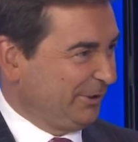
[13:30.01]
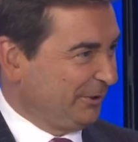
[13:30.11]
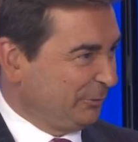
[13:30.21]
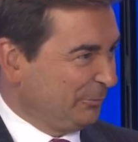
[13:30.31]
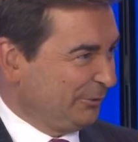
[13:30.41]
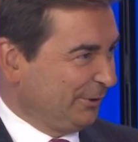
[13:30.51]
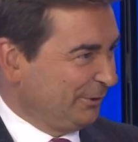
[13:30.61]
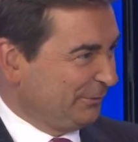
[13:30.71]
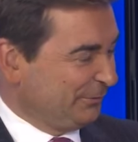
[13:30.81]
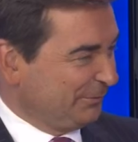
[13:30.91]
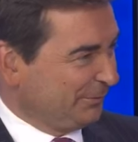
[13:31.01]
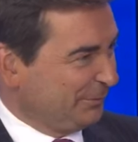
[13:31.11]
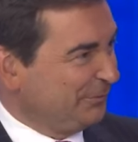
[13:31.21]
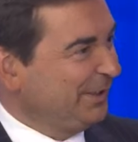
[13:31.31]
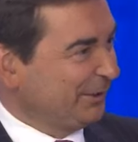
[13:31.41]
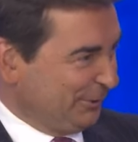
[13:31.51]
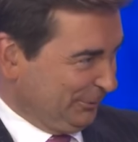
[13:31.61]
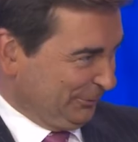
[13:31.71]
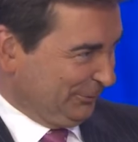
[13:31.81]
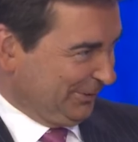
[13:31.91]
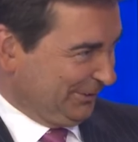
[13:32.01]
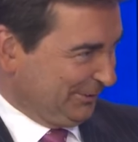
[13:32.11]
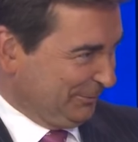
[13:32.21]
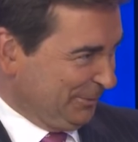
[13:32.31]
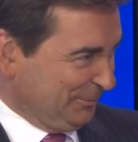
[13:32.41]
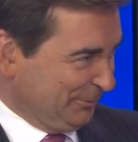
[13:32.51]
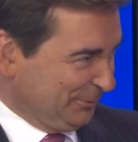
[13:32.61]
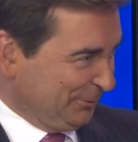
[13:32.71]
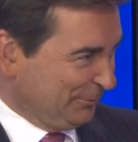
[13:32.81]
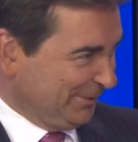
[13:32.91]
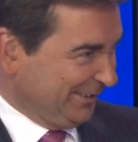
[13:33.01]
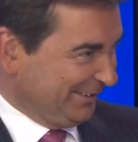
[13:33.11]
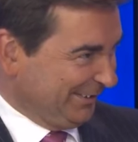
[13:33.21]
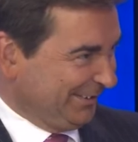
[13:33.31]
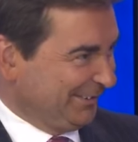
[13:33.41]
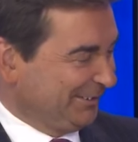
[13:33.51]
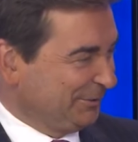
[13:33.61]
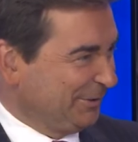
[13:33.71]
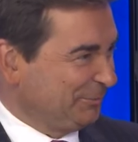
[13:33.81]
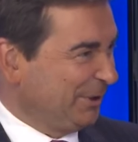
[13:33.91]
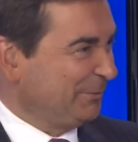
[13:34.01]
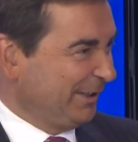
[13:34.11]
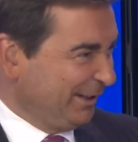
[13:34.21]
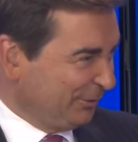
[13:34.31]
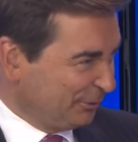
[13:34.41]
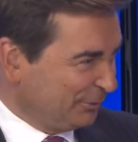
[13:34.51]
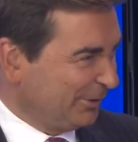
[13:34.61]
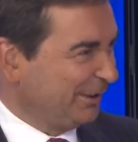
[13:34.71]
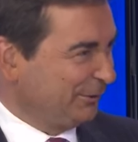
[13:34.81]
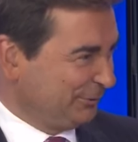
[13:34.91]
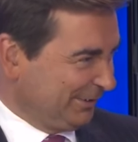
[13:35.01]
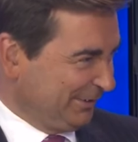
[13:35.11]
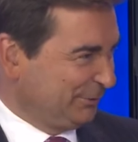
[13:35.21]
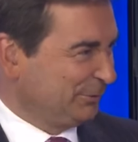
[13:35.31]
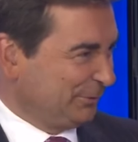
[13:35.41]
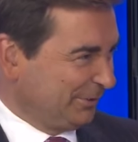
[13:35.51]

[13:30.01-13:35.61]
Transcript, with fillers: to observe the vehicles that uh, people drove mm -hmm. in in mm-hmm. and, and maybe how they're dressed and this sort